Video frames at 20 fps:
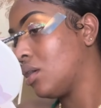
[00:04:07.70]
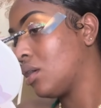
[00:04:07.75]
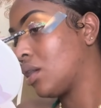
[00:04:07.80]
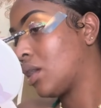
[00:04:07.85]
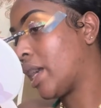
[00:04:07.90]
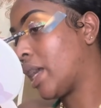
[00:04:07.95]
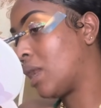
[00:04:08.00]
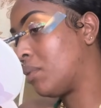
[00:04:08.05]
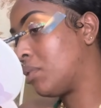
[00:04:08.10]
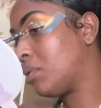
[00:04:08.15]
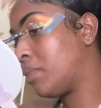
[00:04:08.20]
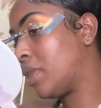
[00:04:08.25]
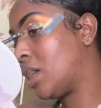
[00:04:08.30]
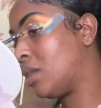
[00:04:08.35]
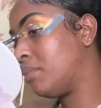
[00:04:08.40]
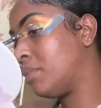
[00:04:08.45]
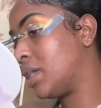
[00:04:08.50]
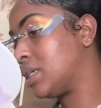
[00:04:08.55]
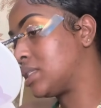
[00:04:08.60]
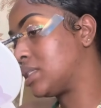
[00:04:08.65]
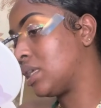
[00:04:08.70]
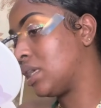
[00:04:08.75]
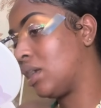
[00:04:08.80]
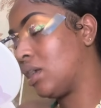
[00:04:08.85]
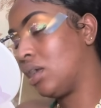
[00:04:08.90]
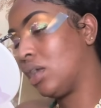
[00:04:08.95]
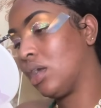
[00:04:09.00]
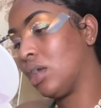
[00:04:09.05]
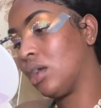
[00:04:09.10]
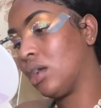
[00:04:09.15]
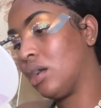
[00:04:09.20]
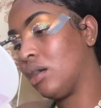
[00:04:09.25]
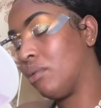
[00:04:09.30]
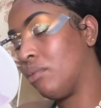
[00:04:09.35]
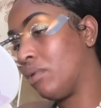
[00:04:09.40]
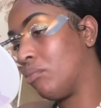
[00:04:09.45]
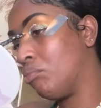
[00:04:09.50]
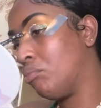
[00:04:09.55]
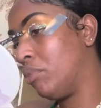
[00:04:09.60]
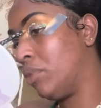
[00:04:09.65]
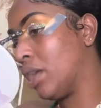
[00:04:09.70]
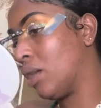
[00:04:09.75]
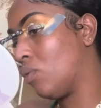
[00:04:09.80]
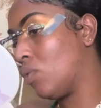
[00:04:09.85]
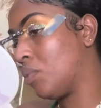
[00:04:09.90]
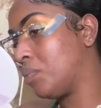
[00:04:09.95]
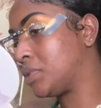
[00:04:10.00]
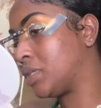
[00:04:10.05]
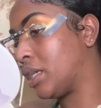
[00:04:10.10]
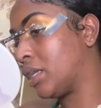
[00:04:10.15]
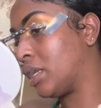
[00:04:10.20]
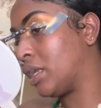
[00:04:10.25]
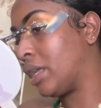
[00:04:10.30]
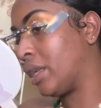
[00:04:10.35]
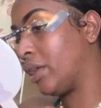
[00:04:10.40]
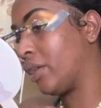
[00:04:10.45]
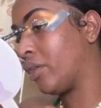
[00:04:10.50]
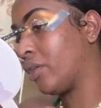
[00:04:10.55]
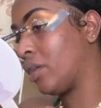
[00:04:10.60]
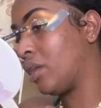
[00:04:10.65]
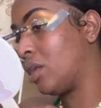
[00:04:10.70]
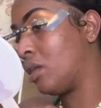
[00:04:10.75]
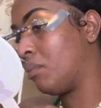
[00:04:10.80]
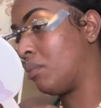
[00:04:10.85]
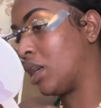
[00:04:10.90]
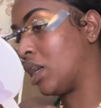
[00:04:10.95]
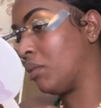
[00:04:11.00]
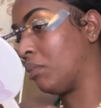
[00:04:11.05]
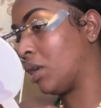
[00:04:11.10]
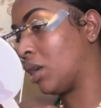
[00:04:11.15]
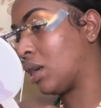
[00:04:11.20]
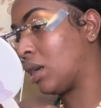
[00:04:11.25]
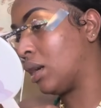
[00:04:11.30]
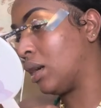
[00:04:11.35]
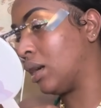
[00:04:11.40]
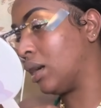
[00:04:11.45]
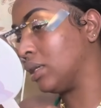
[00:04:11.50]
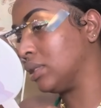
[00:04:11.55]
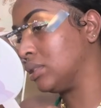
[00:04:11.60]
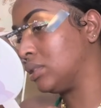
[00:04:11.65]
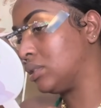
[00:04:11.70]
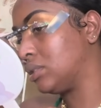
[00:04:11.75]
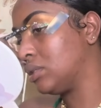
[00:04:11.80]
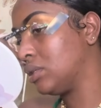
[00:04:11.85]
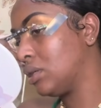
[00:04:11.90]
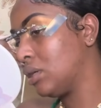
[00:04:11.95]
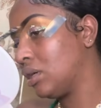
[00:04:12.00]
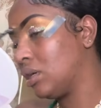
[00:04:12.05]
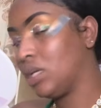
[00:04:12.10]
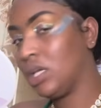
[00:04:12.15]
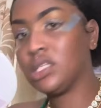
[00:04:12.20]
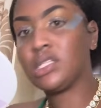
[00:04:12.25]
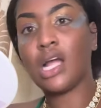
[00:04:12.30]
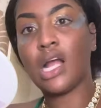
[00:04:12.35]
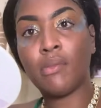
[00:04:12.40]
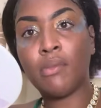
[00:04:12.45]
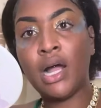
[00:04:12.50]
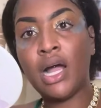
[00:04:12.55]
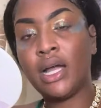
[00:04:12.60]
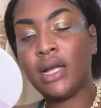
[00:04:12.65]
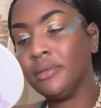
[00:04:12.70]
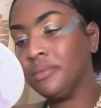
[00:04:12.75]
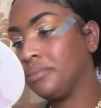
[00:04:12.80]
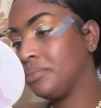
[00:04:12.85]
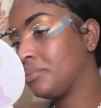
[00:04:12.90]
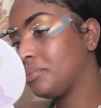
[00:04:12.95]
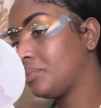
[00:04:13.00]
Kind of my mind, me I say, me I hope to honor that the girl the man because he's our man.